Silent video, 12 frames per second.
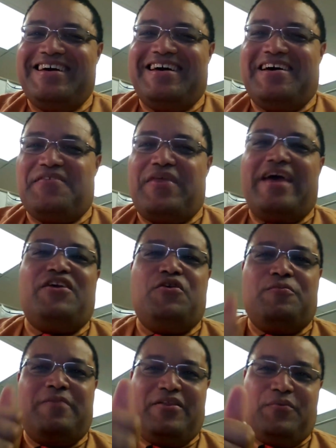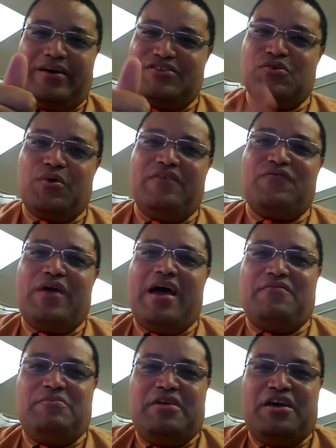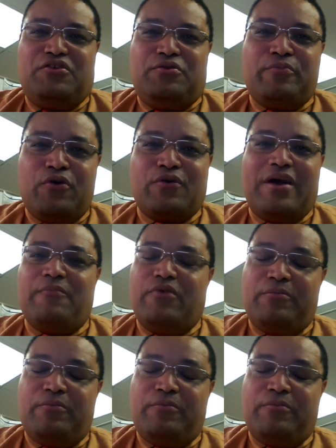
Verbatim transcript: Uh, thank you, by the way, Troy, for having me on your program.